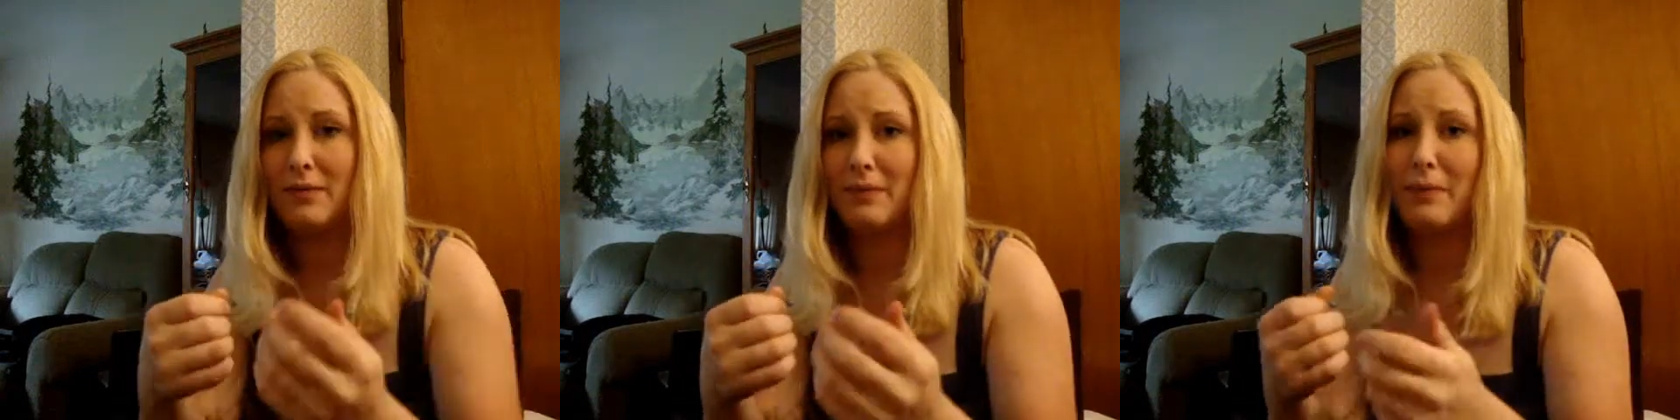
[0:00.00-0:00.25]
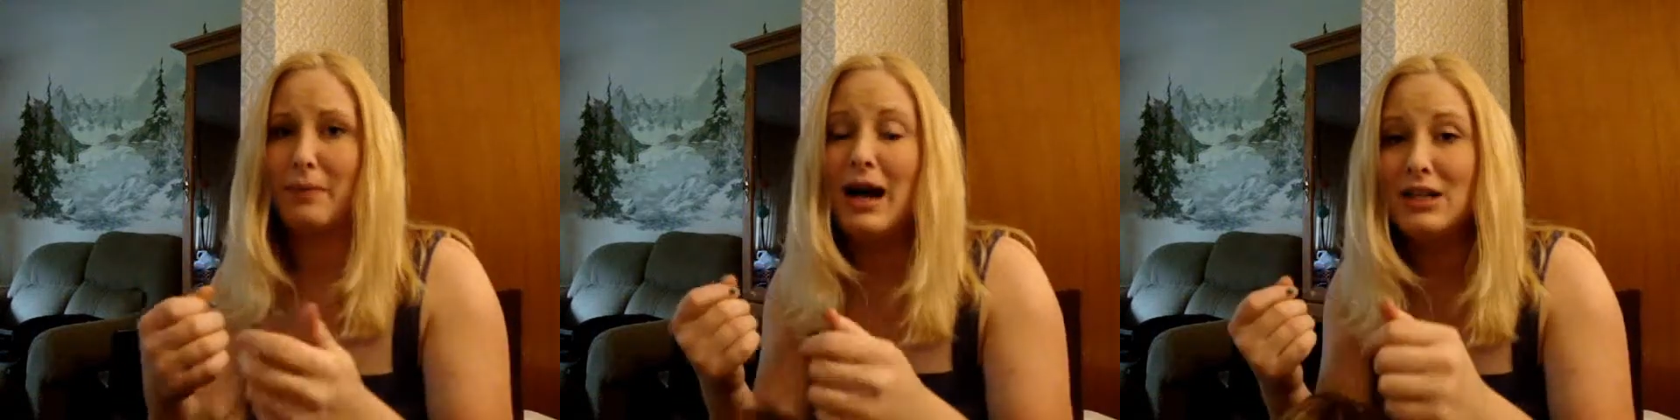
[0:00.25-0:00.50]

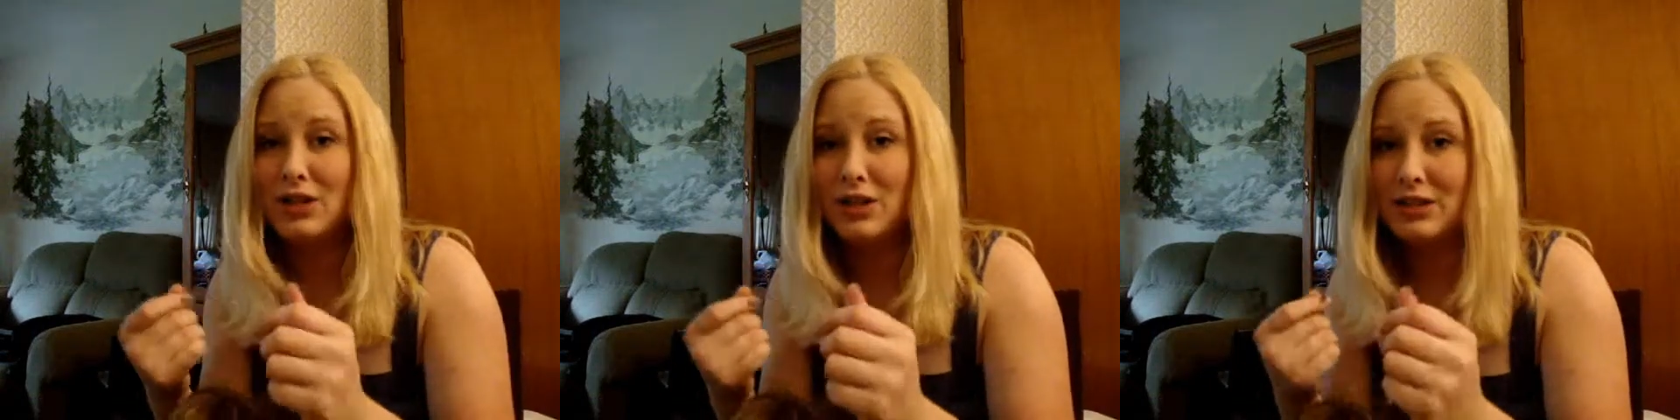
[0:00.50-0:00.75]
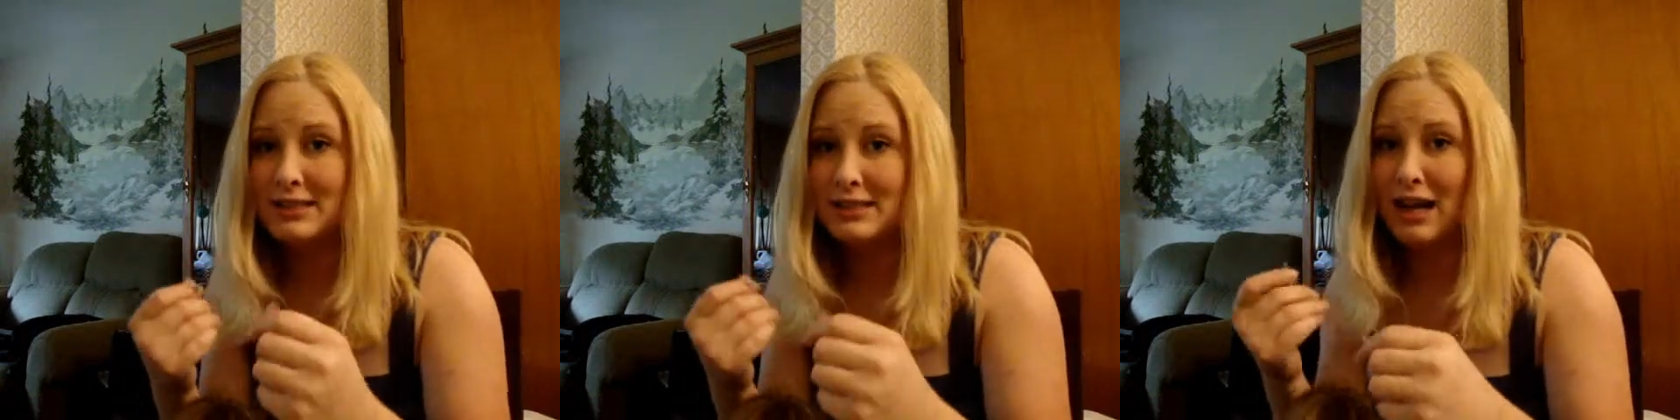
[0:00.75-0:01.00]
my
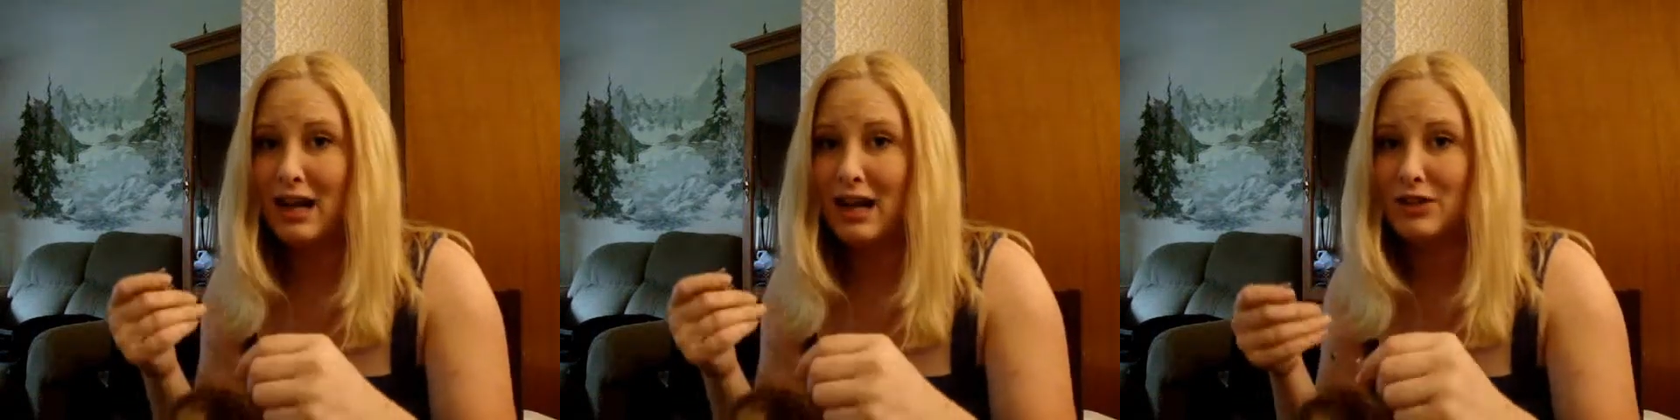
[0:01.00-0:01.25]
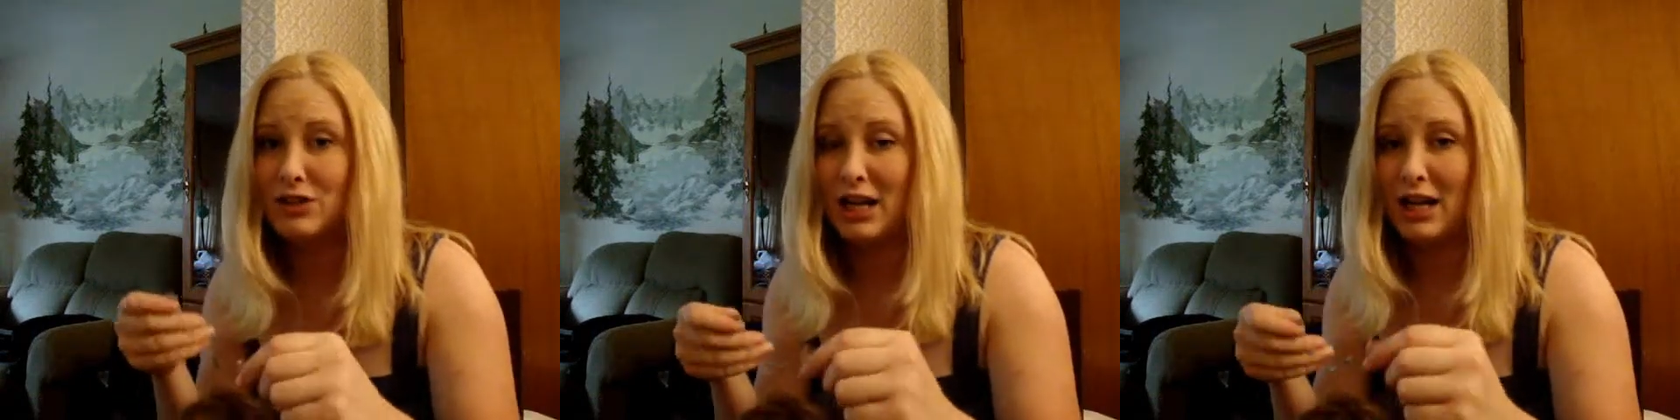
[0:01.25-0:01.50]
doll's
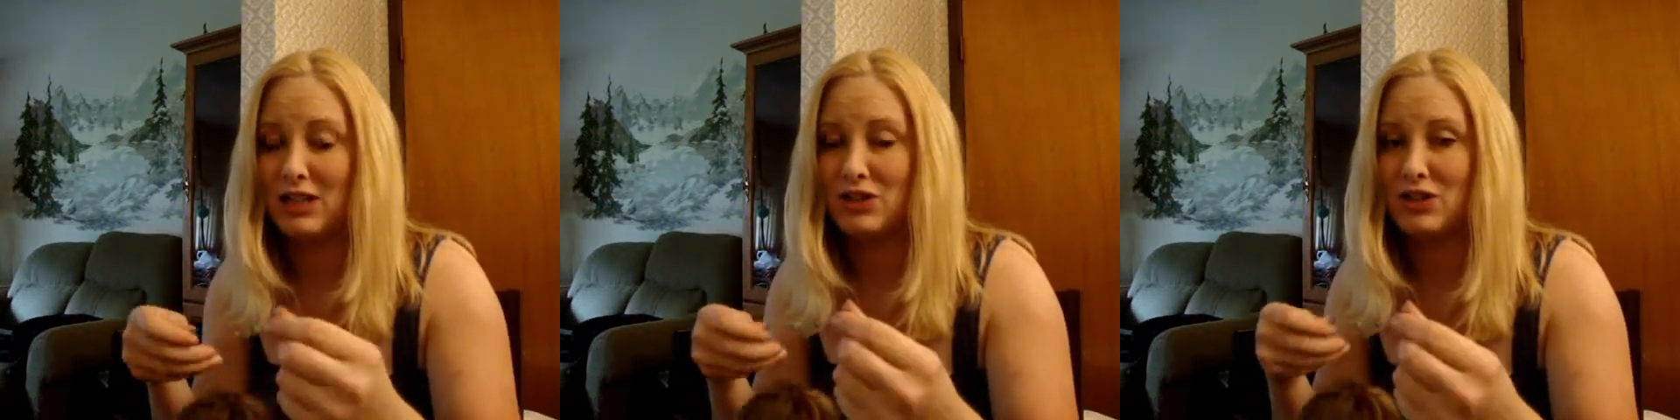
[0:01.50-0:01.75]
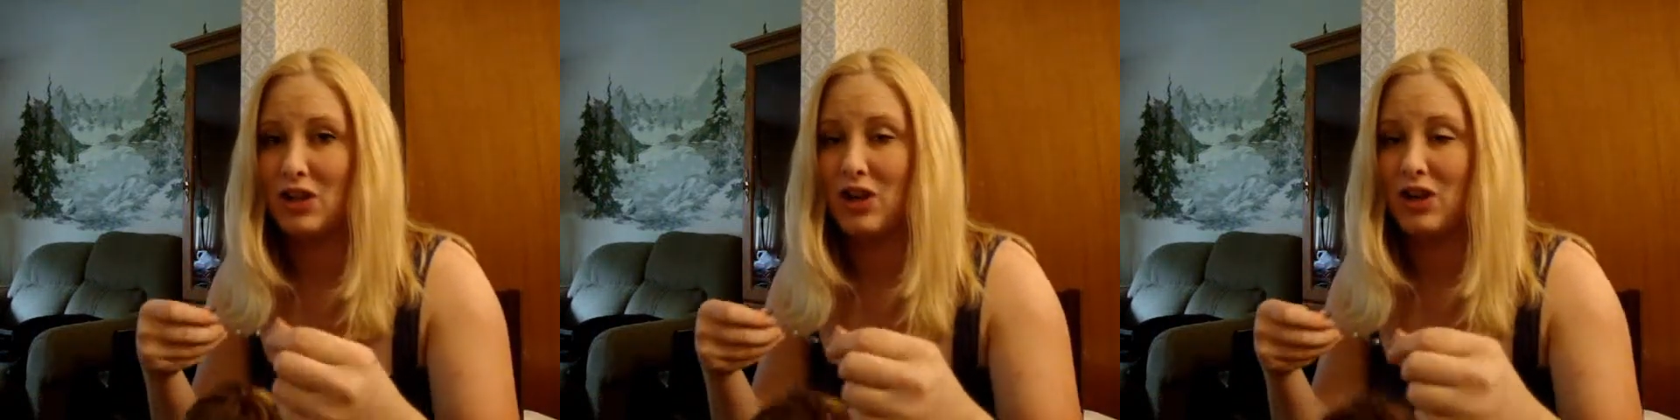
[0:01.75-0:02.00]
style
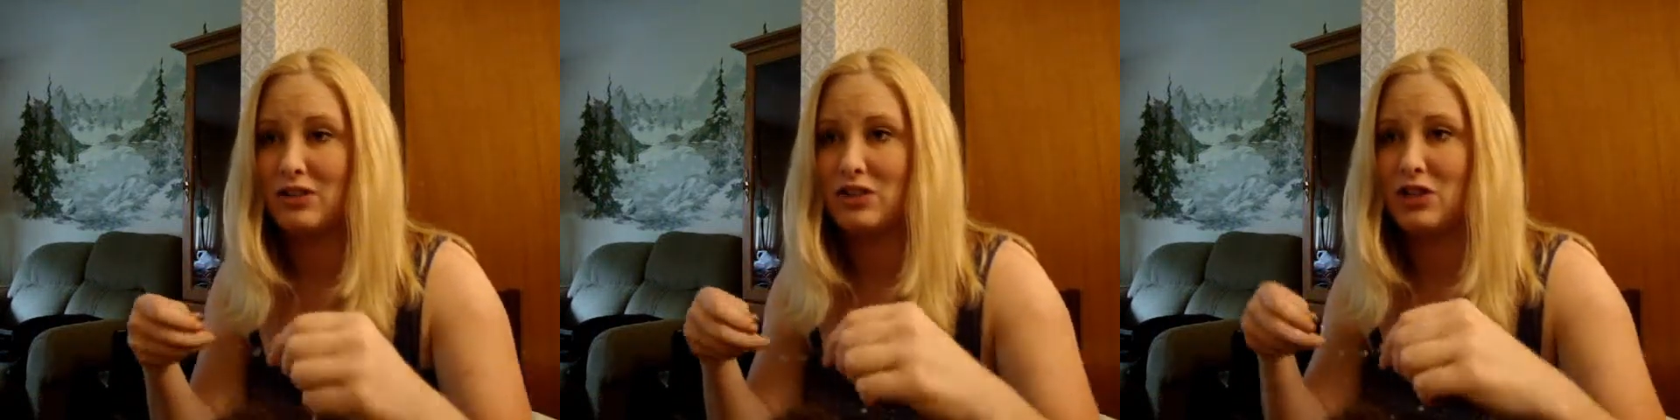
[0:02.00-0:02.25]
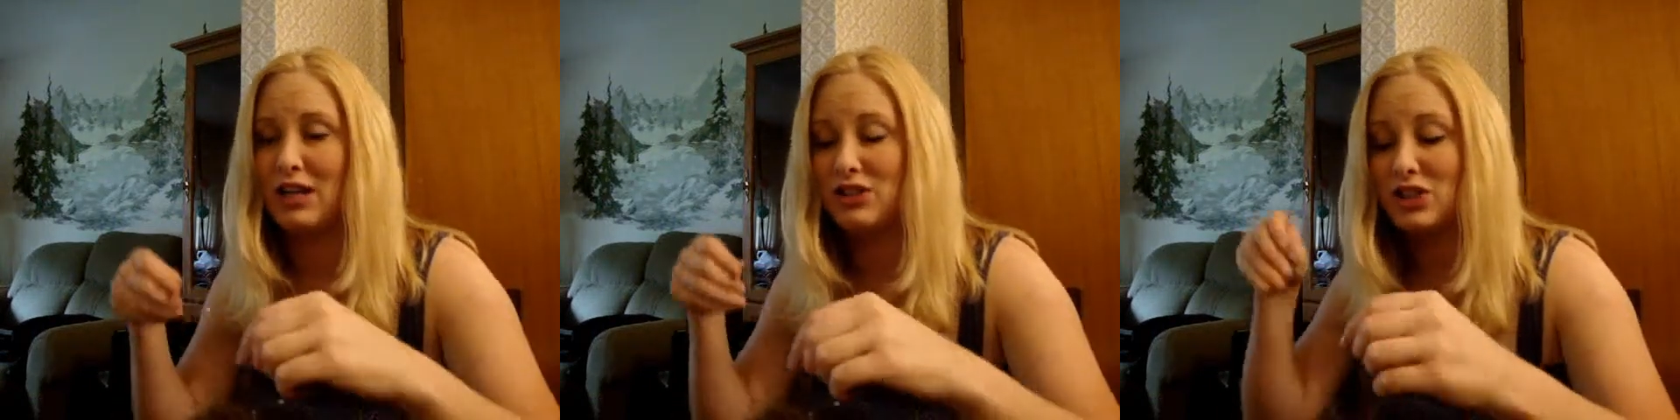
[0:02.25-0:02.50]

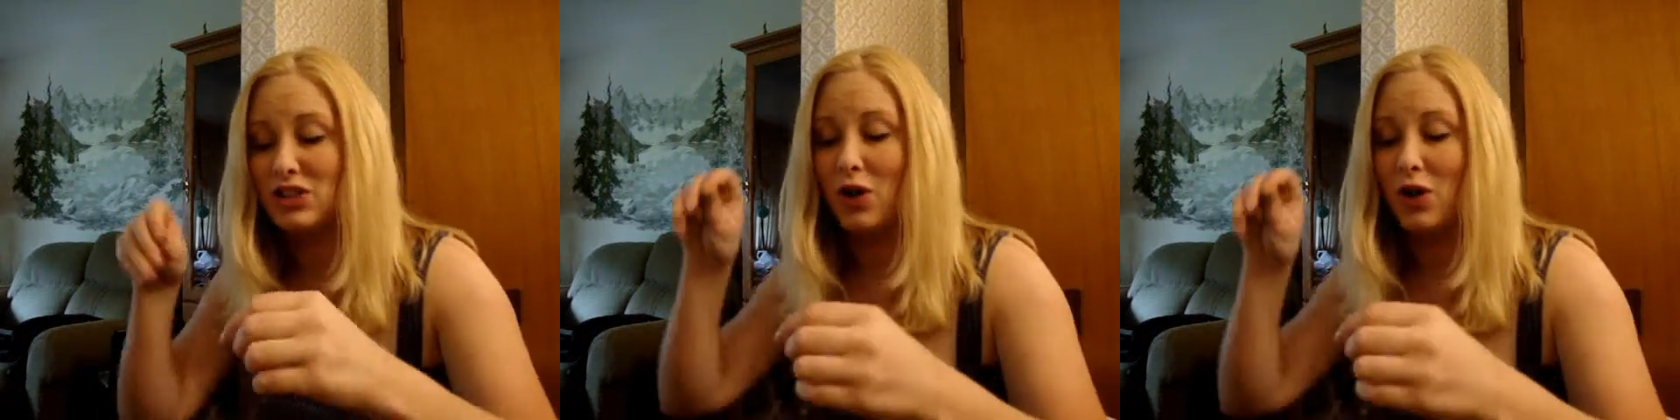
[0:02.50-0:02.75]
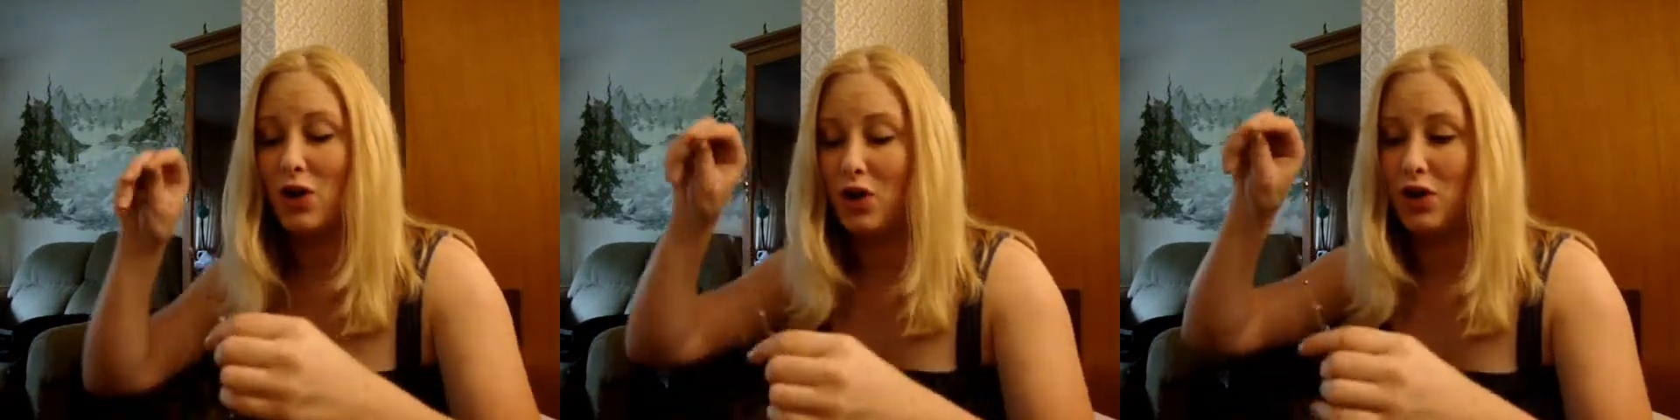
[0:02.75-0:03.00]
changes
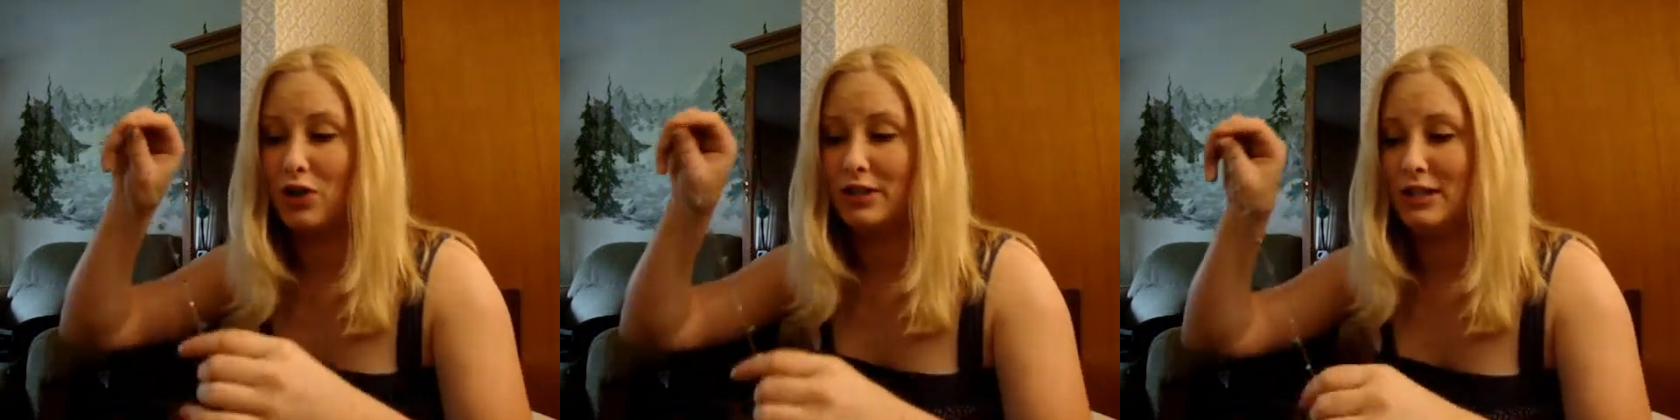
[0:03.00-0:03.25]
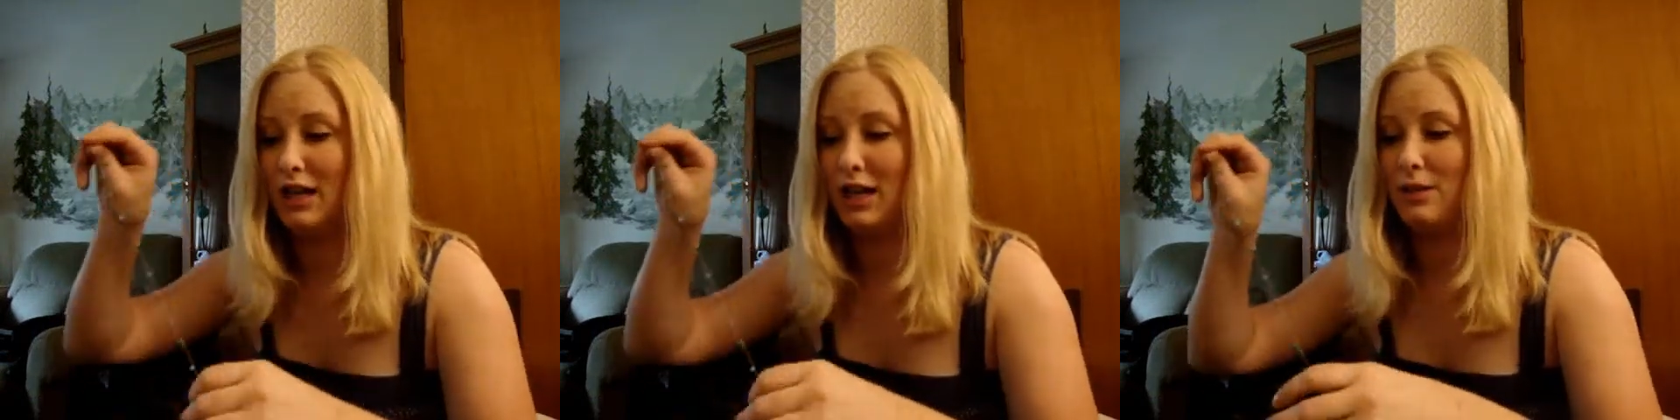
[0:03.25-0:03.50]
all the
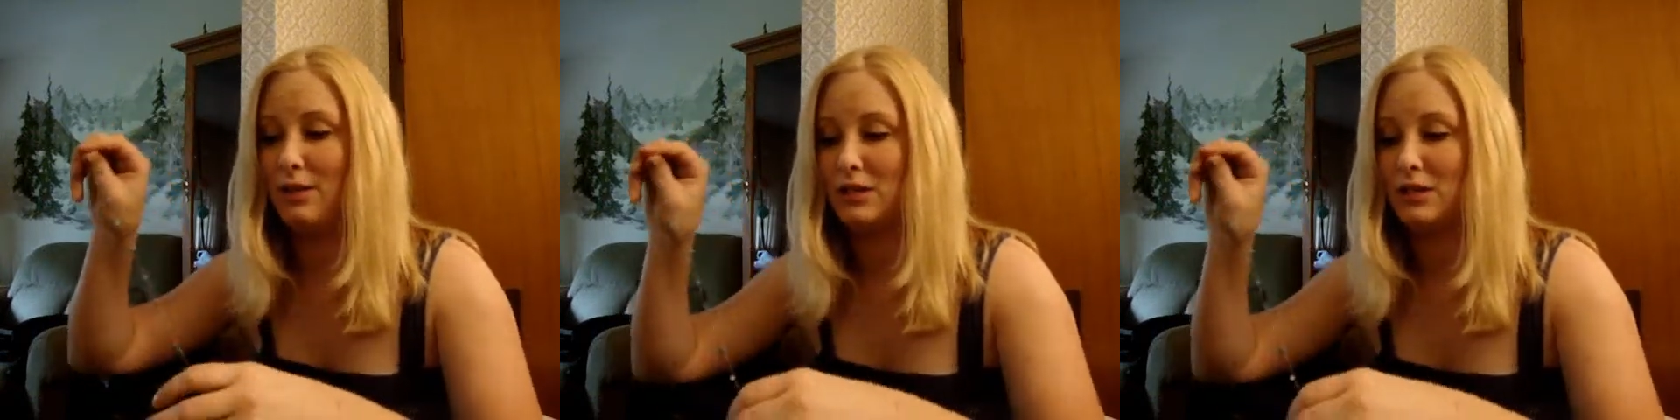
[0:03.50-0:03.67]
time,